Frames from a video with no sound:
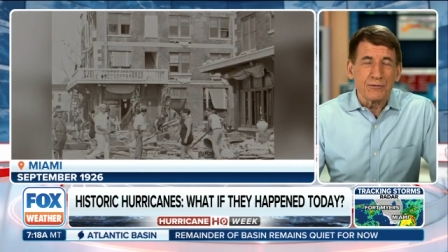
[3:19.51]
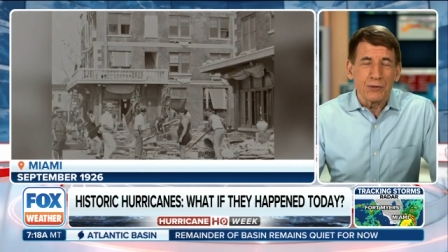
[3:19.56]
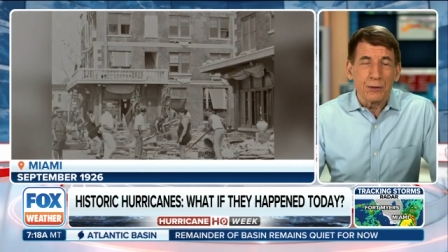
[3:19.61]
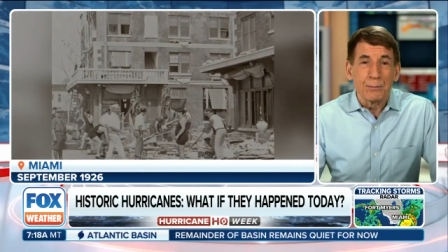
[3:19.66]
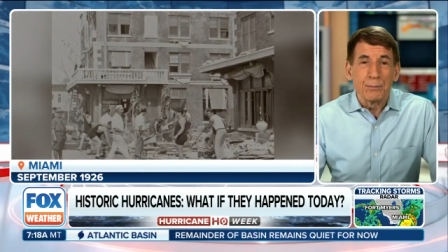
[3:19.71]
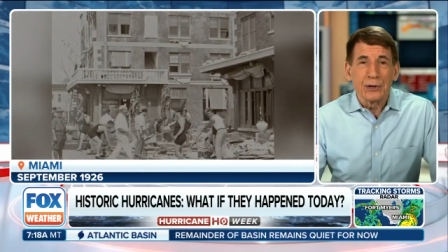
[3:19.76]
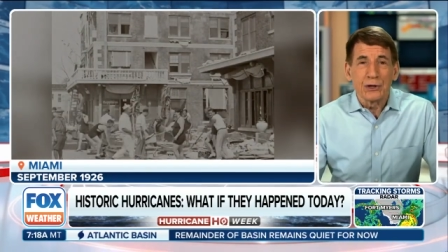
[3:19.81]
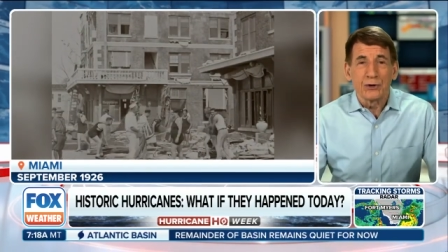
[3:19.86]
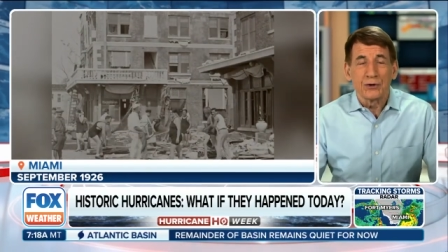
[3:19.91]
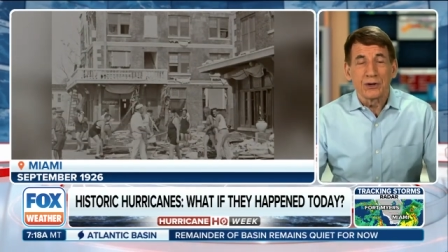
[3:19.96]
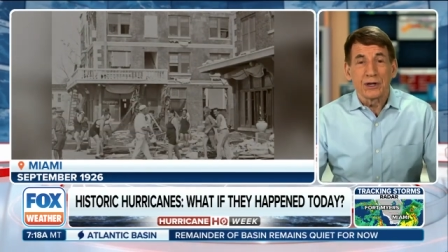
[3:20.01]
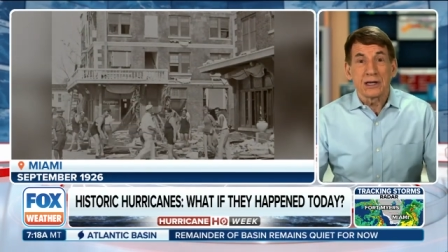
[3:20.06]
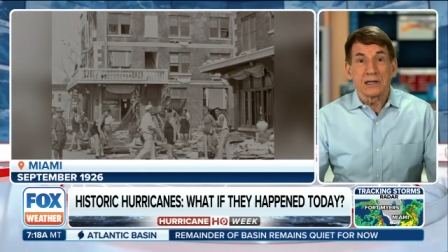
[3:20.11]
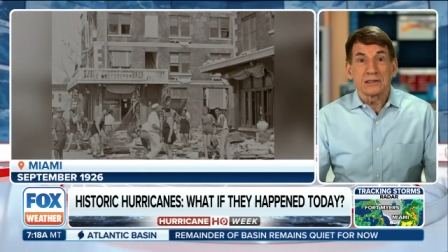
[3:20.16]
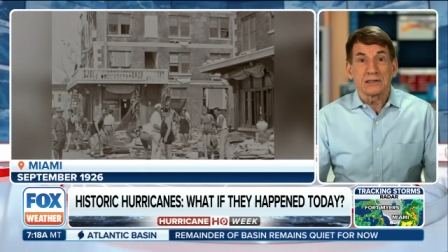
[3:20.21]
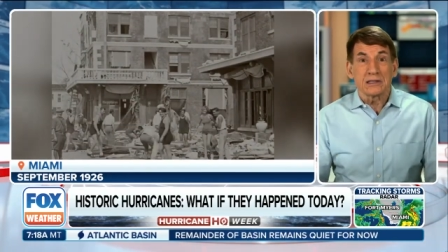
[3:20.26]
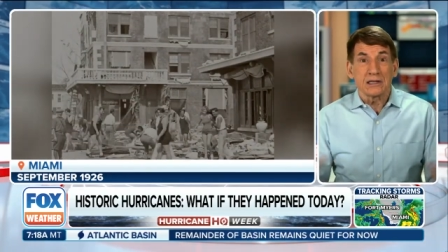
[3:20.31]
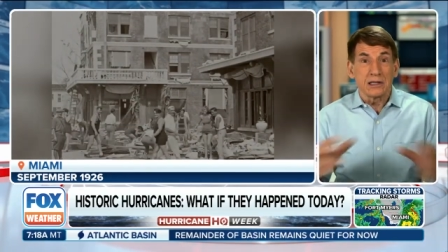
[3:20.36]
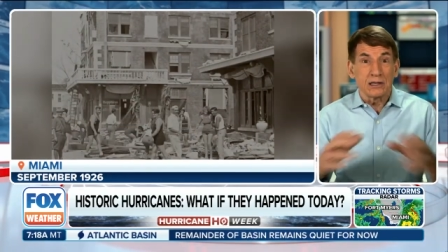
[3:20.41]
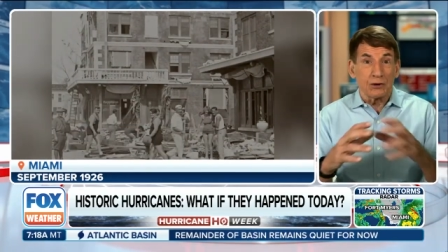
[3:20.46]
of the
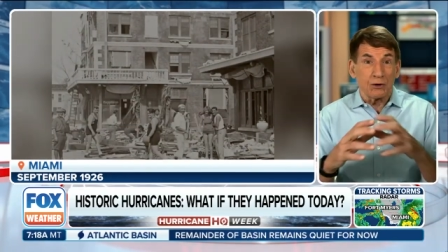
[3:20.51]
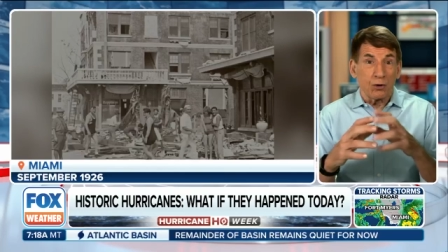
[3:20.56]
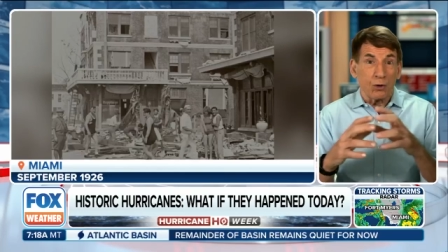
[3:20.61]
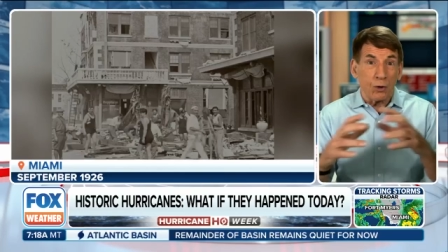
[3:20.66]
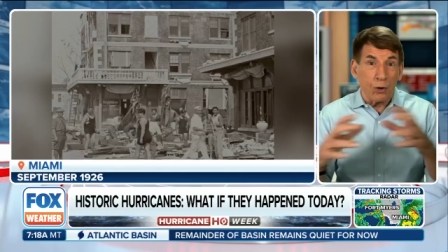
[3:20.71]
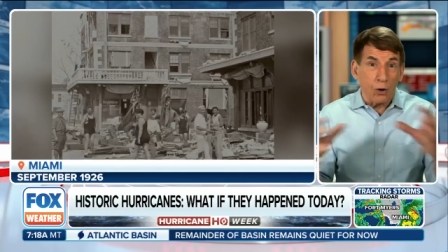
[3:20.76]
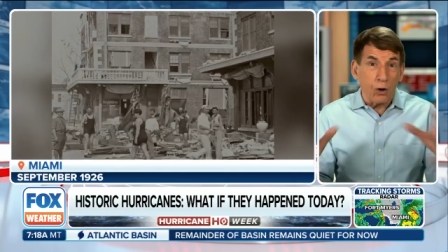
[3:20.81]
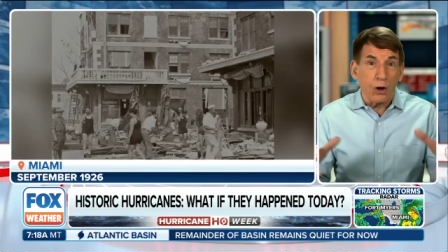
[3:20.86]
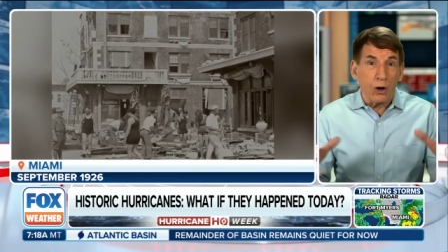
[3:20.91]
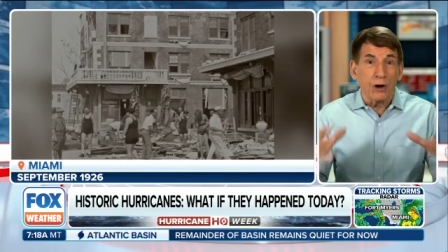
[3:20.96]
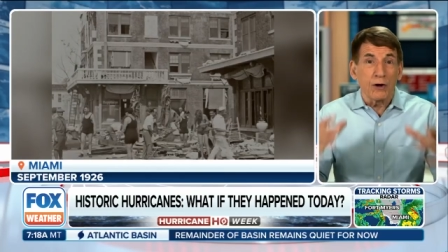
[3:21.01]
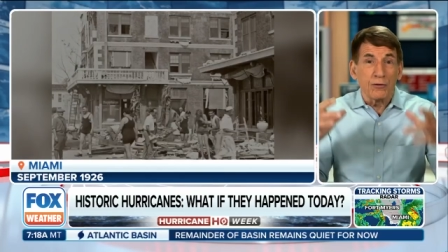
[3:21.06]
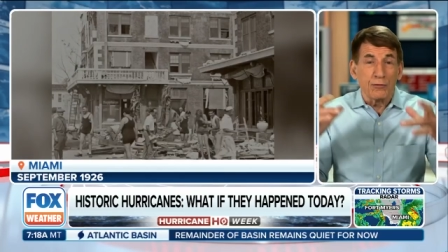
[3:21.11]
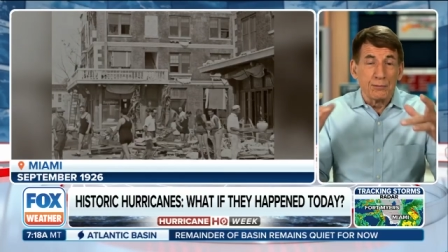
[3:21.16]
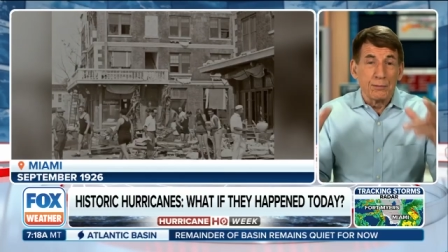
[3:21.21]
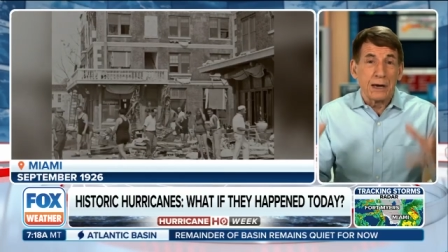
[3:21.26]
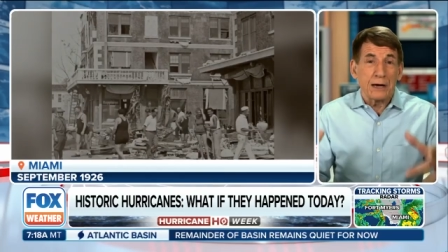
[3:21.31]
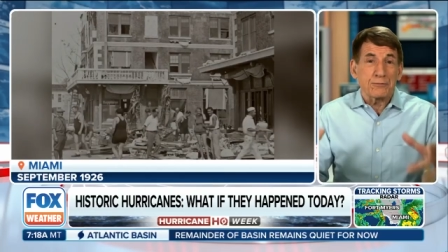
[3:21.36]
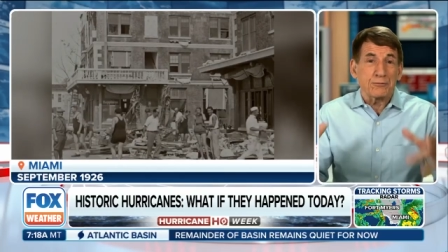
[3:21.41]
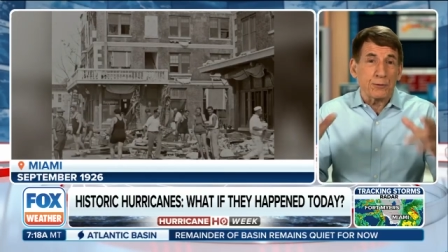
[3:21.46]
buildings in all
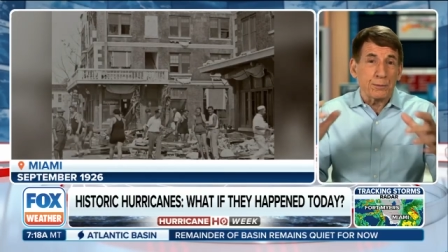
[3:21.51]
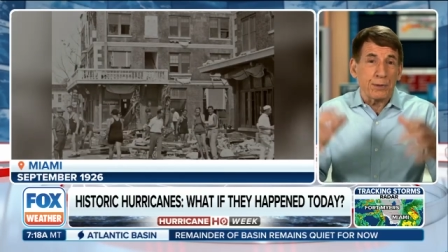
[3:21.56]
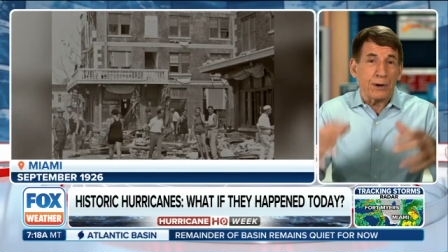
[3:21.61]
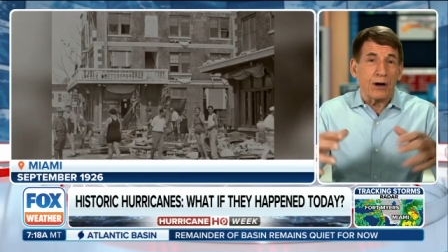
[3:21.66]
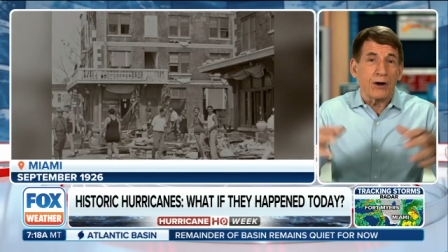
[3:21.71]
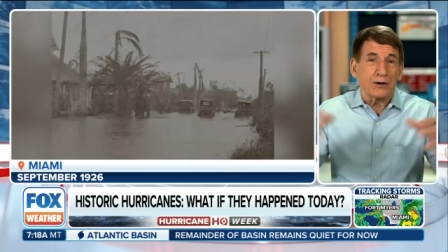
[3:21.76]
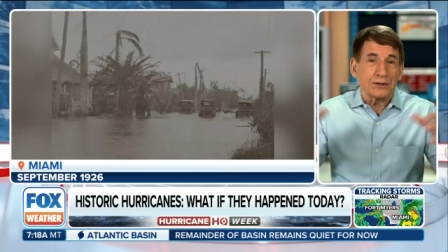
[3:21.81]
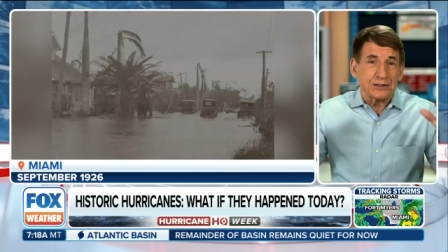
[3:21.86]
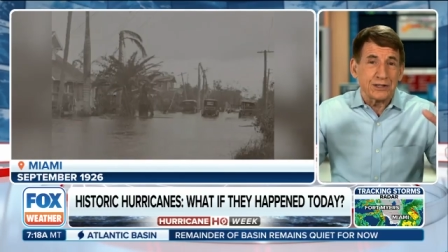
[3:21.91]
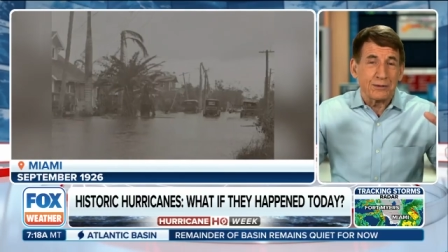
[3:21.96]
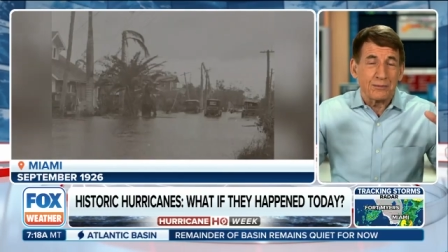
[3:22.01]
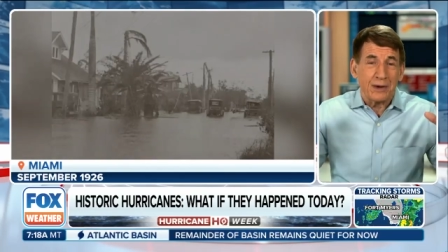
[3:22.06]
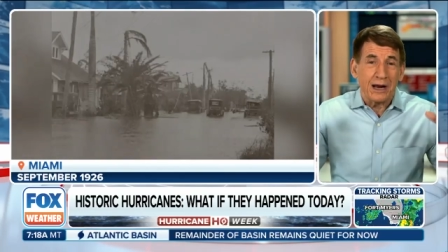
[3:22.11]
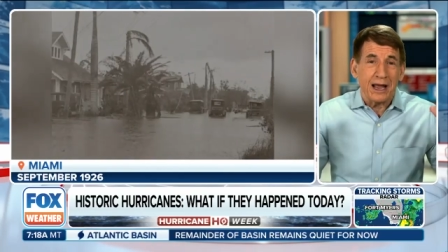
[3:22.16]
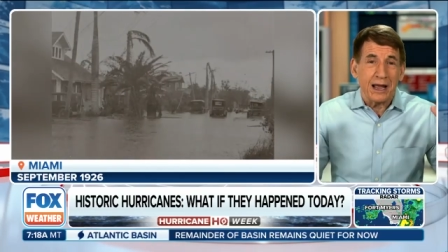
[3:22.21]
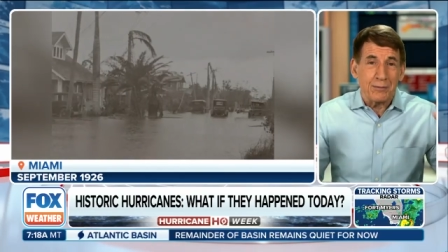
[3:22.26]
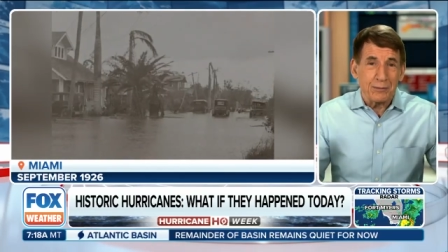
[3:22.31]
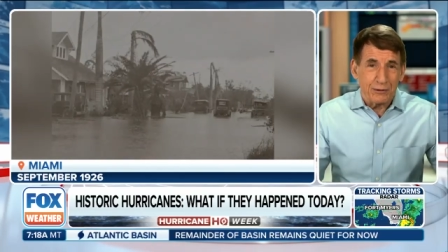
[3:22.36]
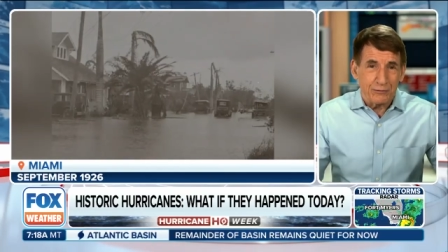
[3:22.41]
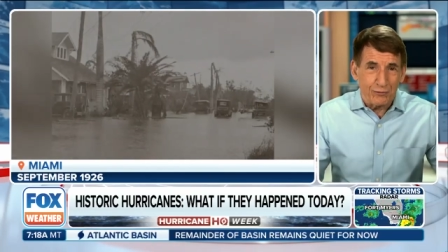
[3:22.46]
of metropolitan
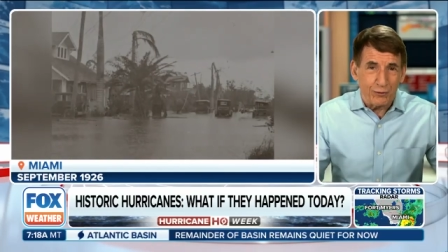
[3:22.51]
Miami,